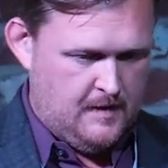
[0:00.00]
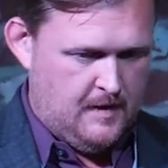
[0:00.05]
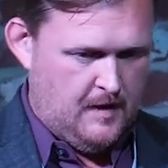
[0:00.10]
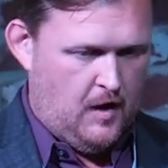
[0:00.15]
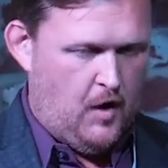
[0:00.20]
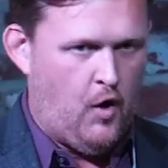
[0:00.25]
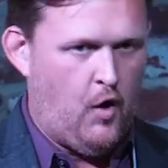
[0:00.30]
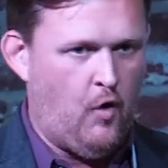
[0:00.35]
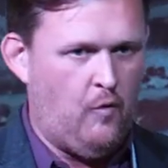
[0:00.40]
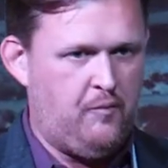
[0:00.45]

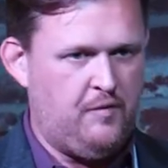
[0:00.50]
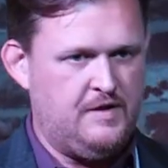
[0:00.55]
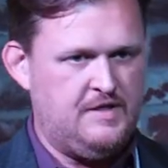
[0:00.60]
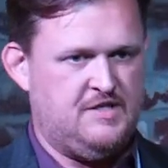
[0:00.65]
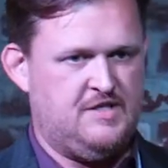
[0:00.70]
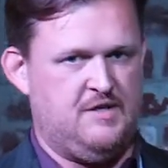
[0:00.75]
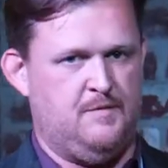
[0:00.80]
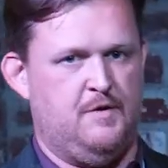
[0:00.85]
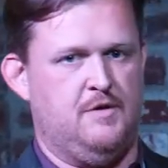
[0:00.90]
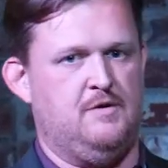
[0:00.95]
Hopefully
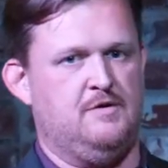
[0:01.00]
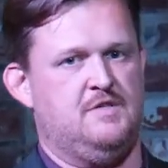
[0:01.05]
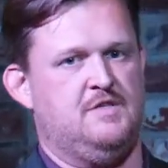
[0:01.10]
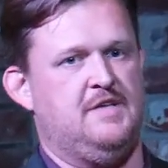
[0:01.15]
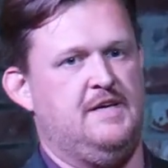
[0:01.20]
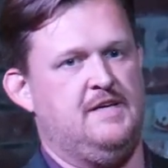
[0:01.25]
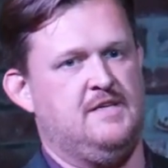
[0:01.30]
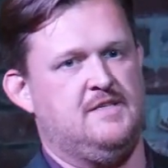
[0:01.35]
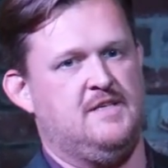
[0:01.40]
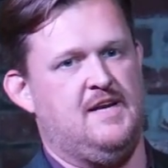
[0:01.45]
some of those
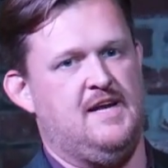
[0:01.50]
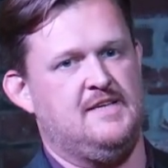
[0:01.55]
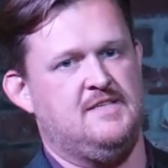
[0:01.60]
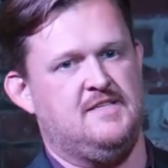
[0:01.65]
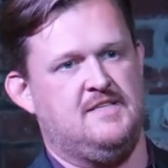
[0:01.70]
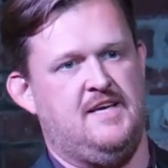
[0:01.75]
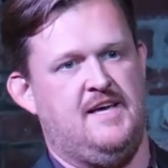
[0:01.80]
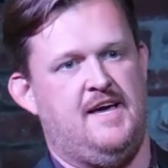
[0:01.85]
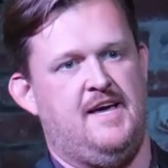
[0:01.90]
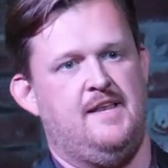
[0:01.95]
things that I
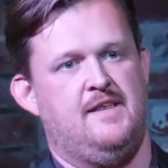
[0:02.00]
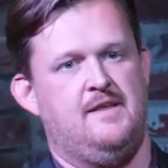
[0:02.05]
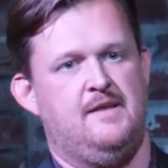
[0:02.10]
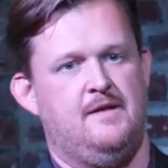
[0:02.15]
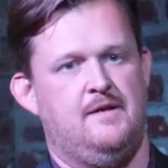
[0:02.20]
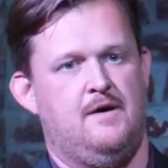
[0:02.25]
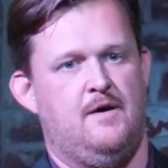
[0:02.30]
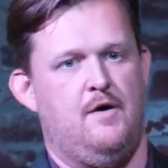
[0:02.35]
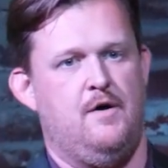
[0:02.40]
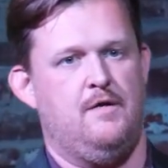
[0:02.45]

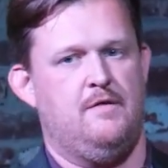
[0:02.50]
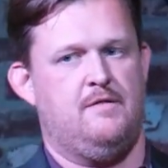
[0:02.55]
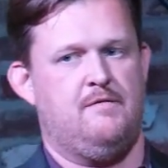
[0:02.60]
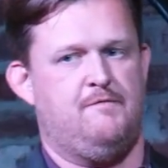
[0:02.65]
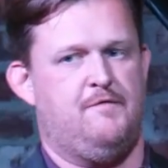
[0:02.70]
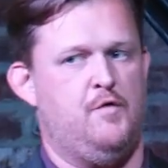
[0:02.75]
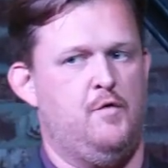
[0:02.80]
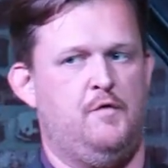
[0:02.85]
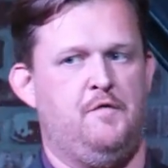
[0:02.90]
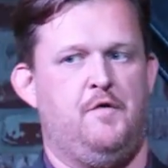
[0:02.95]
said are
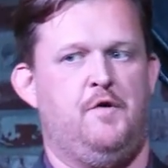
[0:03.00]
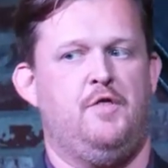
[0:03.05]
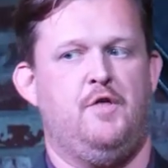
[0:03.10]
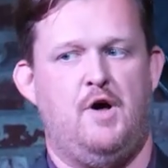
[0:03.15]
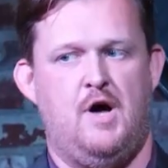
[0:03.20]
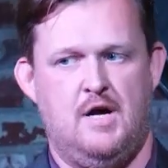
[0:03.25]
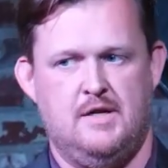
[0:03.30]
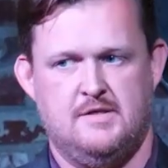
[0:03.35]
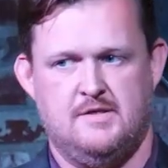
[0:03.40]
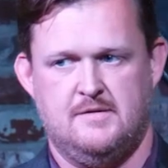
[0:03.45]
food for
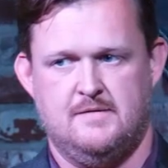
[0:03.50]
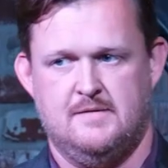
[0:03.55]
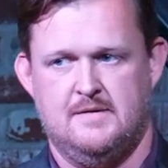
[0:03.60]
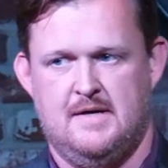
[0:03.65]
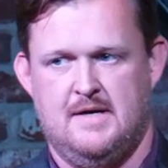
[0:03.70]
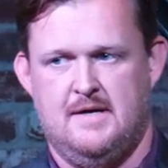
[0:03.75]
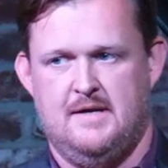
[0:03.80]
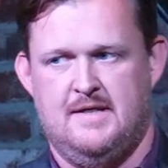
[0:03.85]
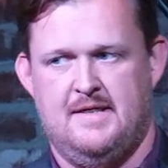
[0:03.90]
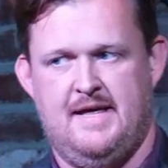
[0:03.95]
thought.
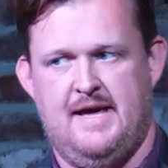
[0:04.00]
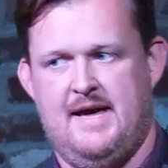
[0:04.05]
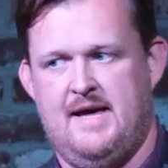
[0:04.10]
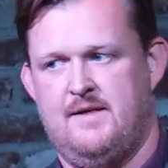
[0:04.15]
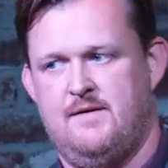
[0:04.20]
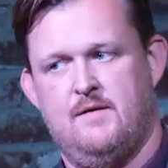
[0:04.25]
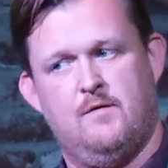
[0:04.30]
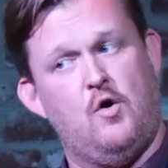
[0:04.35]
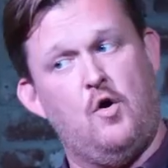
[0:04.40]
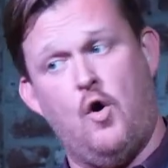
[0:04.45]

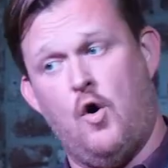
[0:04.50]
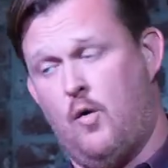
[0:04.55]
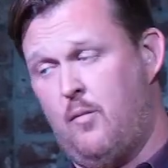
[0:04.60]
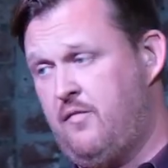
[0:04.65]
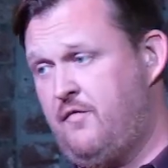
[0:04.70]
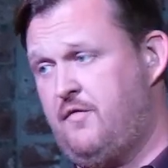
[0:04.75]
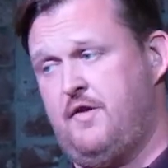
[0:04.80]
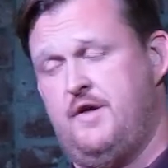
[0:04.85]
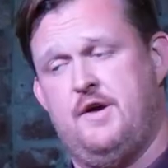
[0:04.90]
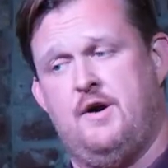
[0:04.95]
They
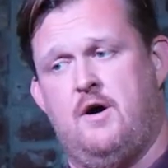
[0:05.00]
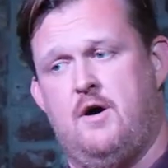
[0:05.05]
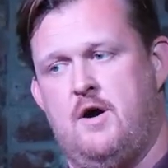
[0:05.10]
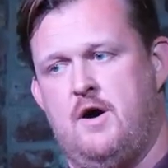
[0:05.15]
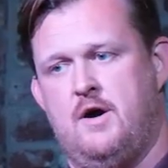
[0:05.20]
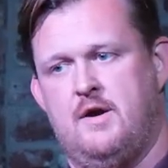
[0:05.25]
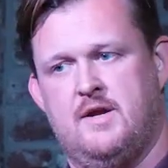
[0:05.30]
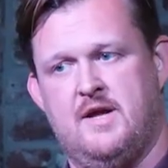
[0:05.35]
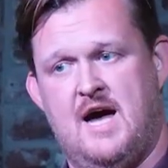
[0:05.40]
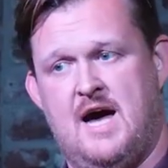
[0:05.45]
hopefully
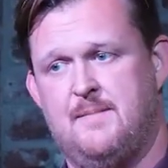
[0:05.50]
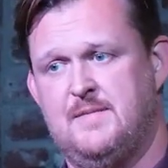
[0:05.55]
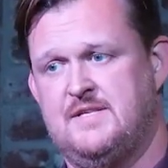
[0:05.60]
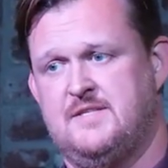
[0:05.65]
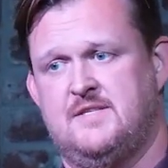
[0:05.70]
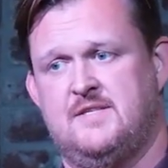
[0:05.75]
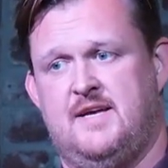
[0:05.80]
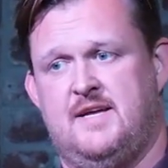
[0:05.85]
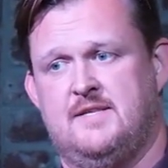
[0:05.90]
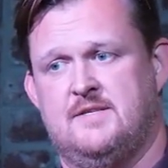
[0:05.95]
are common
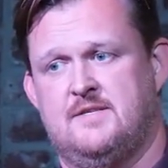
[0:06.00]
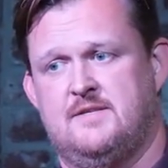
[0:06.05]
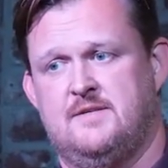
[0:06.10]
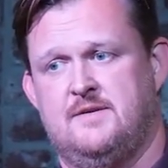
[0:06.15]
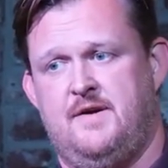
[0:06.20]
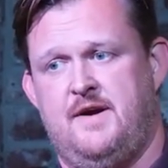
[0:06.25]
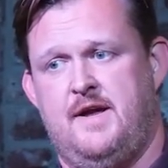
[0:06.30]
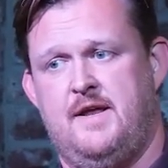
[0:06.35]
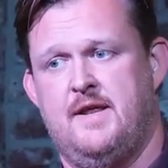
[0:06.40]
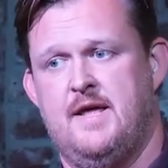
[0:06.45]
sense,
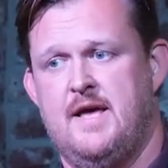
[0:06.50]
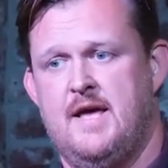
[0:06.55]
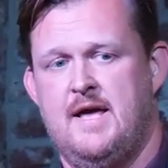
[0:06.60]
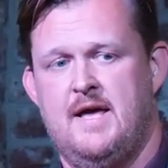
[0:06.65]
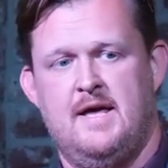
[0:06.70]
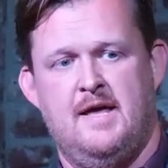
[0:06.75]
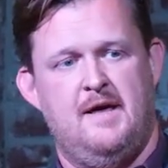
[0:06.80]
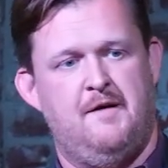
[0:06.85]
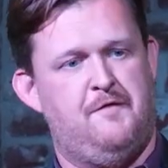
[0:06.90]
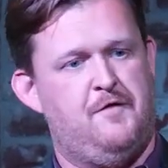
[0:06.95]
right?
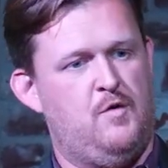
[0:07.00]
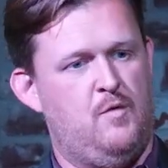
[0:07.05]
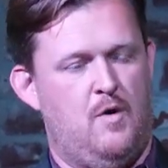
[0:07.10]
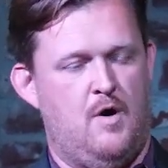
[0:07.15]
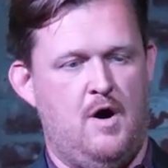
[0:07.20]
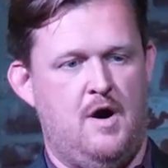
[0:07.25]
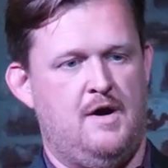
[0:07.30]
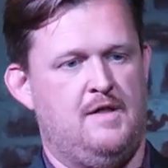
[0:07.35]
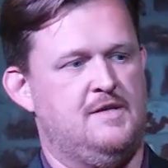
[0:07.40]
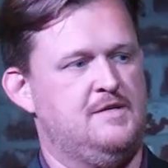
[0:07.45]
If you
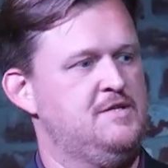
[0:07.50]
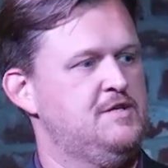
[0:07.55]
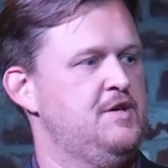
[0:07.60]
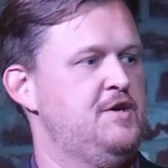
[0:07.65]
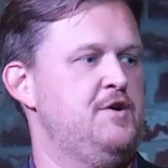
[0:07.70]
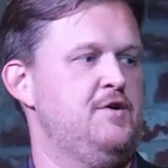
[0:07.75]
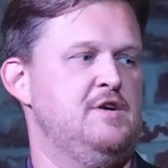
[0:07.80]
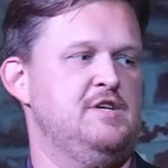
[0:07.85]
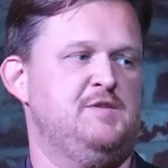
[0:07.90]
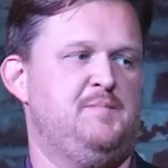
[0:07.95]
are in the
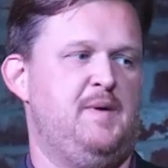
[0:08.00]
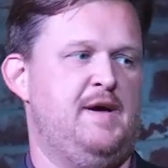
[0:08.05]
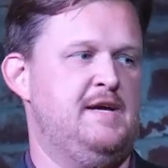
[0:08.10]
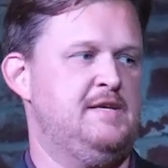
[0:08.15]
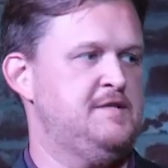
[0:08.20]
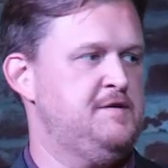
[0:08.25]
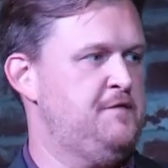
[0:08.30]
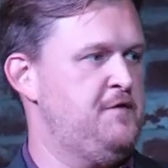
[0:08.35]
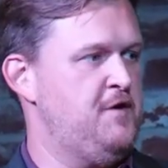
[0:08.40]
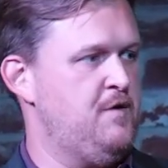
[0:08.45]
security
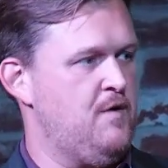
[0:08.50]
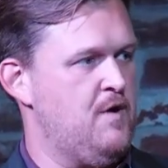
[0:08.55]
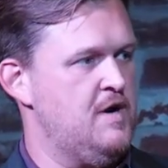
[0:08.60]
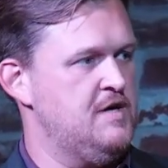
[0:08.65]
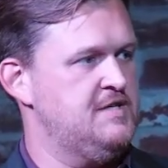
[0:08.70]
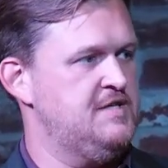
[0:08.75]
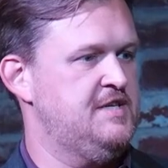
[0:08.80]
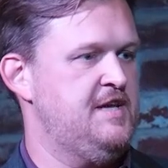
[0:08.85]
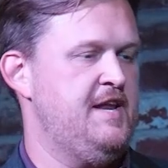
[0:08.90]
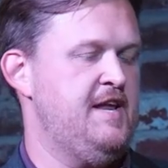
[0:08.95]
space, if you
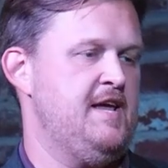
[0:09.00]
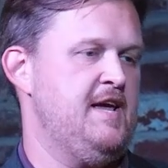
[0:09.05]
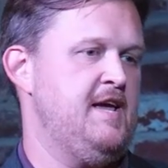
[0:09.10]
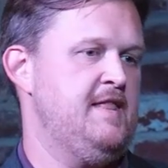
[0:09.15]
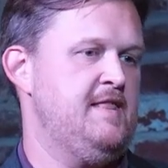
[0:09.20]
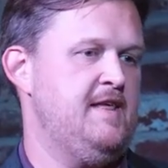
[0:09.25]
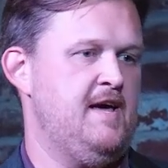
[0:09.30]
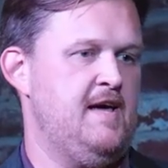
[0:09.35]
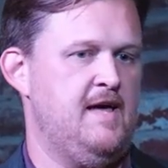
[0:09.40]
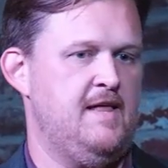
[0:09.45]
are sitting
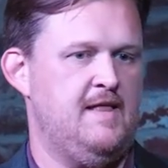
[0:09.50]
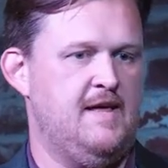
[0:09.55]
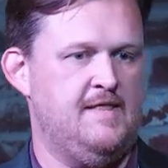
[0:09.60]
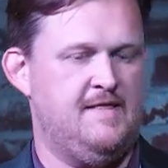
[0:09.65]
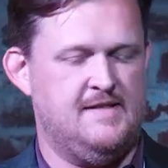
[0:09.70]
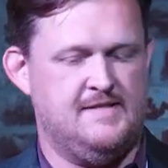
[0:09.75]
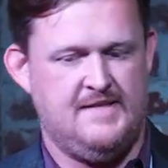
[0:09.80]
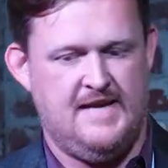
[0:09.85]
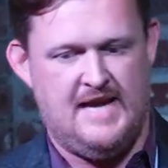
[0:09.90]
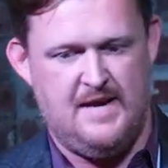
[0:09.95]
at
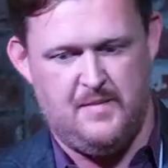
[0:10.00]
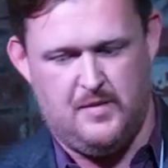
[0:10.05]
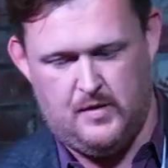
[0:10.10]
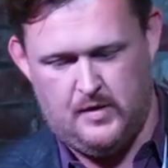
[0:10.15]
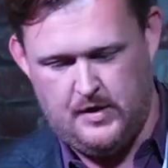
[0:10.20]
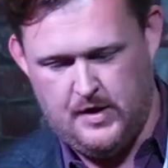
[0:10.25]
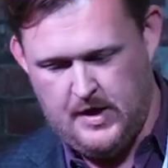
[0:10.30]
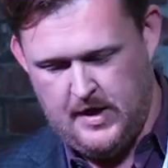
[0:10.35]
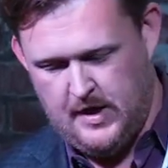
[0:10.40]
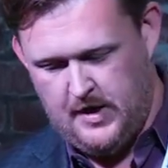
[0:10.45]
the
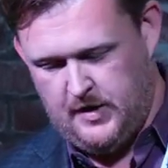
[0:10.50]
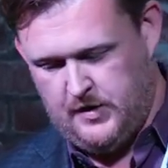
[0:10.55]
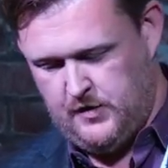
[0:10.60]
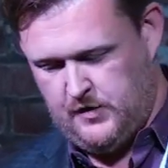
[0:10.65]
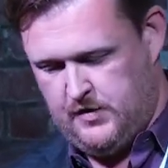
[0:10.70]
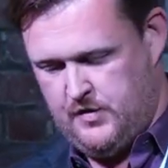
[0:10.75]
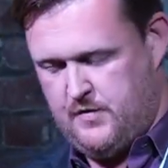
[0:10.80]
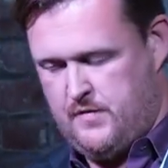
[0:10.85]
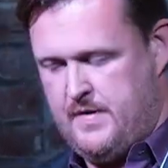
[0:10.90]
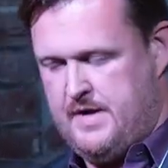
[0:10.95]
table, you
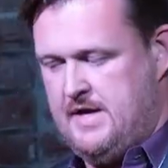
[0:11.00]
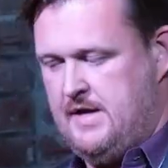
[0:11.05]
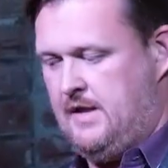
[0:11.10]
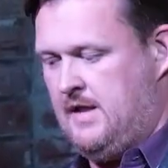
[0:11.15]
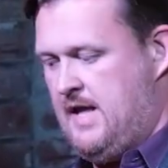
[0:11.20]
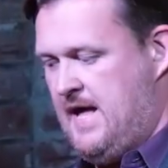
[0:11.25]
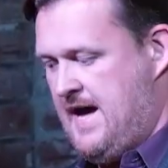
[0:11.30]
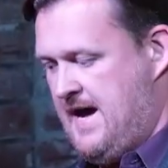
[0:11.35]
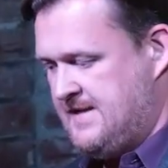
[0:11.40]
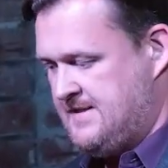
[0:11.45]
do
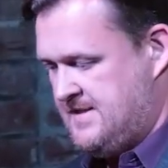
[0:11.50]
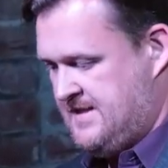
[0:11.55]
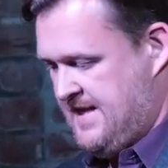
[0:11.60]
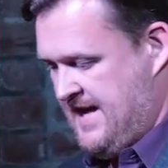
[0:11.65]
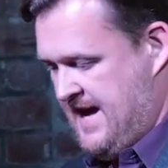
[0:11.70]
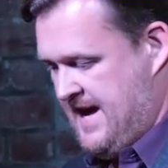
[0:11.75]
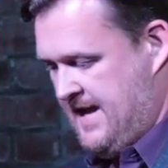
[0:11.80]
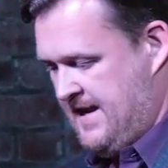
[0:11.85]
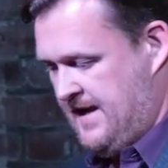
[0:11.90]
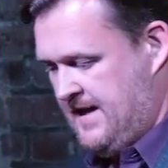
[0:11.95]
realize
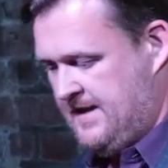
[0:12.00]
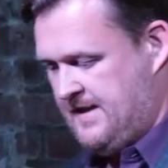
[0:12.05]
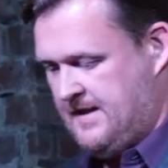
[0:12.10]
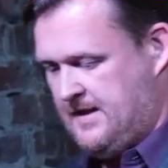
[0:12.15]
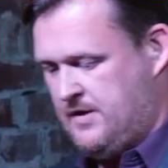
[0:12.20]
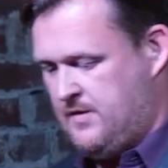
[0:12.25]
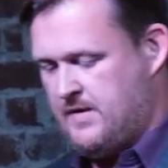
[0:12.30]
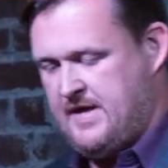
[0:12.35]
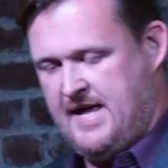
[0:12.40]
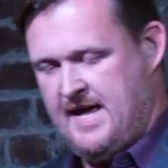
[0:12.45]
that
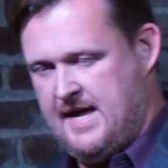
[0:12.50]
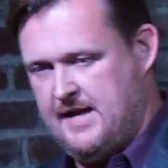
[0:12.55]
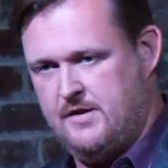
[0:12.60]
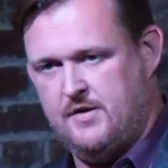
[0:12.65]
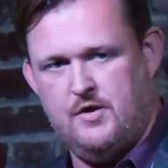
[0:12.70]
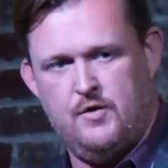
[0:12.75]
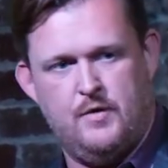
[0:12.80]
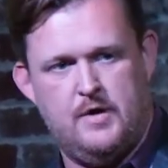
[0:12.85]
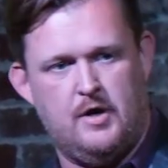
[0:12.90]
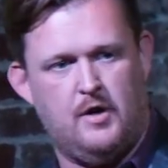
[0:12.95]
you
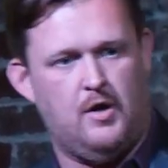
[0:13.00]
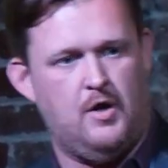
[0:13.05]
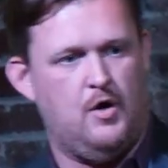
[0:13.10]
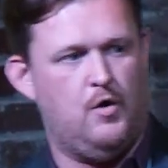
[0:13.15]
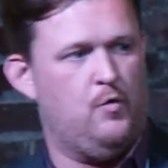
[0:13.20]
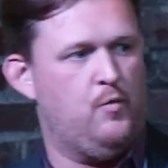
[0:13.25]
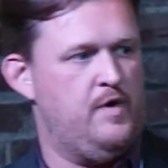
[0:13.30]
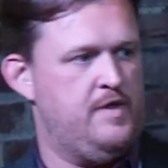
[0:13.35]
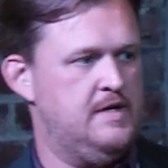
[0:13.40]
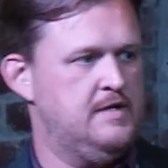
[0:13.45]
can't do it
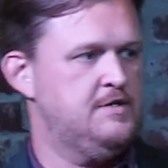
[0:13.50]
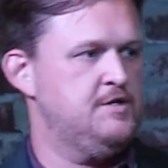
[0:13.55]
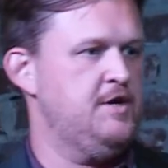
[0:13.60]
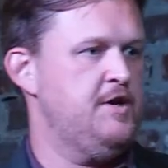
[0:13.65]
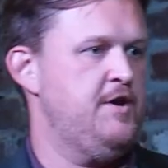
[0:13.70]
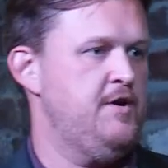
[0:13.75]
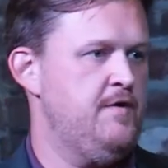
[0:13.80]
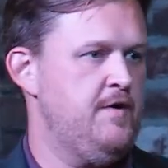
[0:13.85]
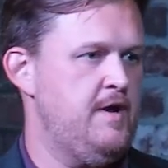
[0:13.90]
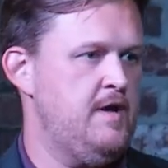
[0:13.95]
alone within
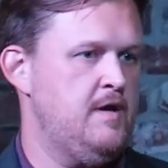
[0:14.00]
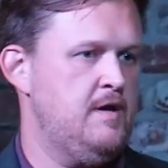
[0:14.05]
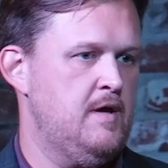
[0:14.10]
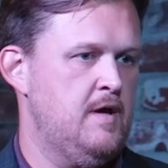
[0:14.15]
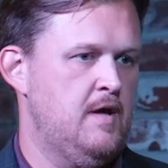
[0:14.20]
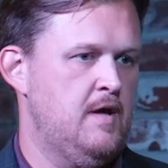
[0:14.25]
security.